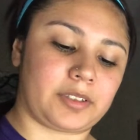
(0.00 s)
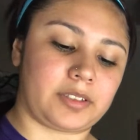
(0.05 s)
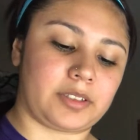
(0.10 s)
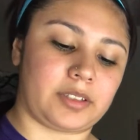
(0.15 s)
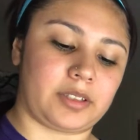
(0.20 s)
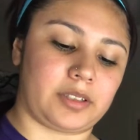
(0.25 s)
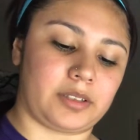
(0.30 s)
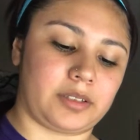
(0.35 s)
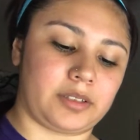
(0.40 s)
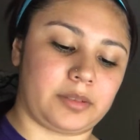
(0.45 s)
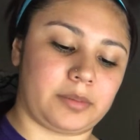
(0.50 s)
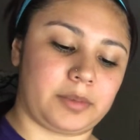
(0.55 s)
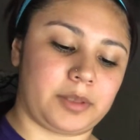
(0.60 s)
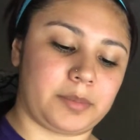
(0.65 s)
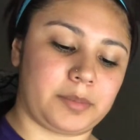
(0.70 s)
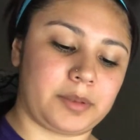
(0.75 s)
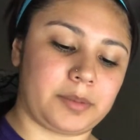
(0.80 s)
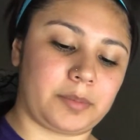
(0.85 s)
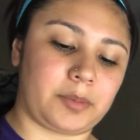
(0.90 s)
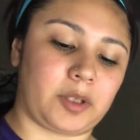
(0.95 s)
So I'm gonna
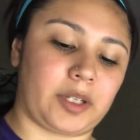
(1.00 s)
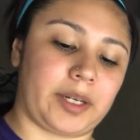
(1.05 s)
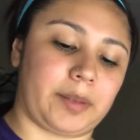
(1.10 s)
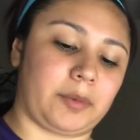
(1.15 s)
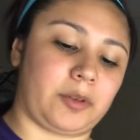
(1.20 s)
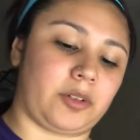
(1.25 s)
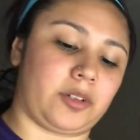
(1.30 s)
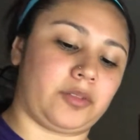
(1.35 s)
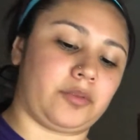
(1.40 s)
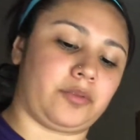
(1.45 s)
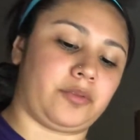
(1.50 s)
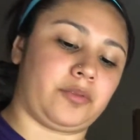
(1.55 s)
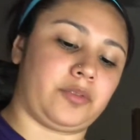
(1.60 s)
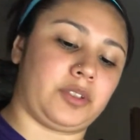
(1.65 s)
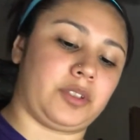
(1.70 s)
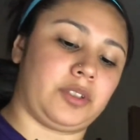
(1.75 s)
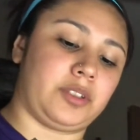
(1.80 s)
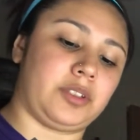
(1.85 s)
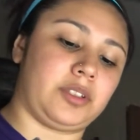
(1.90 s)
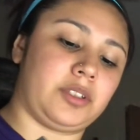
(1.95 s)
put primer on
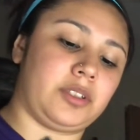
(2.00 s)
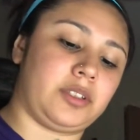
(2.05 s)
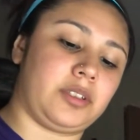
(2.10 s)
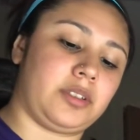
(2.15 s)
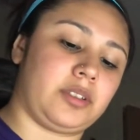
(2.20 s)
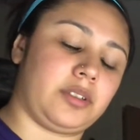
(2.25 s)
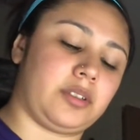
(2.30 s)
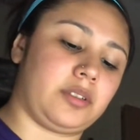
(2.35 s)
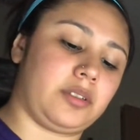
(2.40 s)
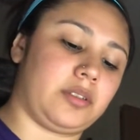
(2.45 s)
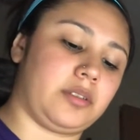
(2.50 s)
first.